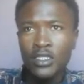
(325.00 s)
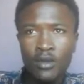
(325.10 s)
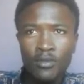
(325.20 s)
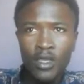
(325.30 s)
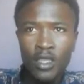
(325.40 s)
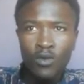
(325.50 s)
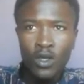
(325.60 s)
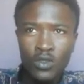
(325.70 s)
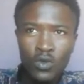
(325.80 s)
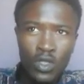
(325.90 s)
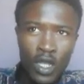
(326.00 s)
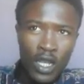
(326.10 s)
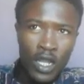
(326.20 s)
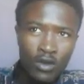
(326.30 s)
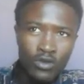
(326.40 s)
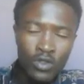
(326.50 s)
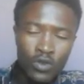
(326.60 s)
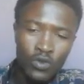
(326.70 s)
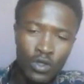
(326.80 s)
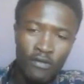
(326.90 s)
Germany was not allowed
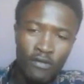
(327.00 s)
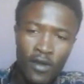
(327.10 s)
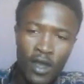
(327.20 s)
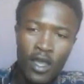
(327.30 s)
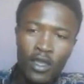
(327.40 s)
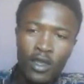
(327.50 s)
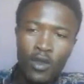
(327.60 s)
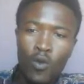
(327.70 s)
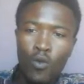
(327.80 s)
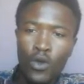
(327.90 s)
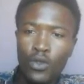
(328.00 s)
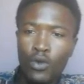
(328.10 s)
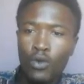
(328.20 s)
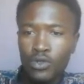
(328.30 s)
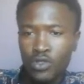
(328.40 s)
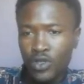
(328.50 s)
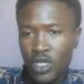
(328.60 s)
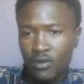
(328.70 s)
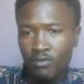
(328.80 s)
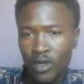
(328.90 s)
to unify with
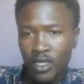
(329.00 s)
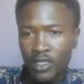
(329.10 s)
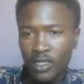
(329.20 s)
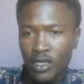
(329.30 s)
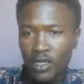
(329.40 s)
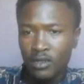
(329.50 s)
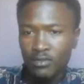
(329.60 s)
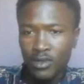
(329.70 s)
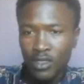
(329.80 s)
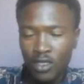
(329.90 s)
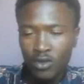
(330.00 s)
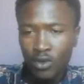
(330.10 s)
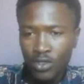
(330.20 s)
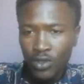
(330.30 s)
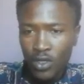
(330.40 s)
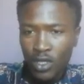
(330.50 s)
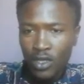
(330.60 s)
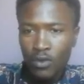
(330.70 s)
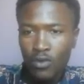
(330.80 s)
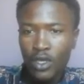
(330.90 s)
Austria. But in Austria,
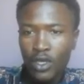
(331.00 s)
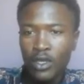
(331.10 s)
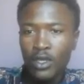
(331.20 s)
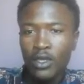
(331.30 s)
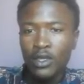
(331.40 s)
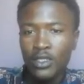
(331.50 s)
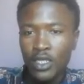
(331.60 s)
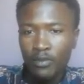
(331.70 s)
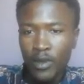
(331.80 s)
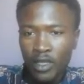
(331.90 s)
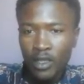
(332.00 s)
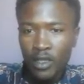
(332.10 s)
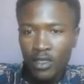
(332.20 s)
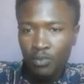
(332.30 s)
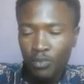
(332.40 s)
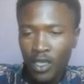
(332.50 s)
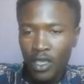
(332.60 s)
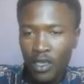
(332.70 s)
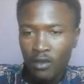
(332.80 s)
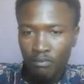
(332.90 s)
there were
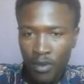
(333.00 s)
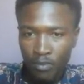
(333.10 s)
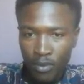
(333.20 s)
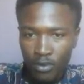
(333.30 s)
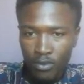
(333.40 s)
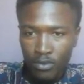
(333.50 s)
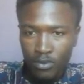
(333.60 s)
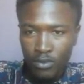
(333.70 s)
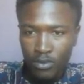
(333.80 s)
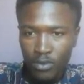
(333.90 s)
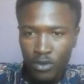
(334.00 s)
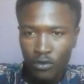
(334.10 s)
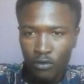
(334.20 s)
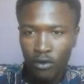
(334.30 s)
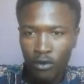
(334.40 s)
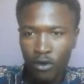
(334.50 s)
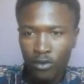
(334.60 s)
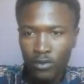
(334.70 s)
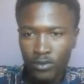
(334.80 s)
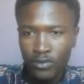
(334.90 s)
German-speaking people. You follow?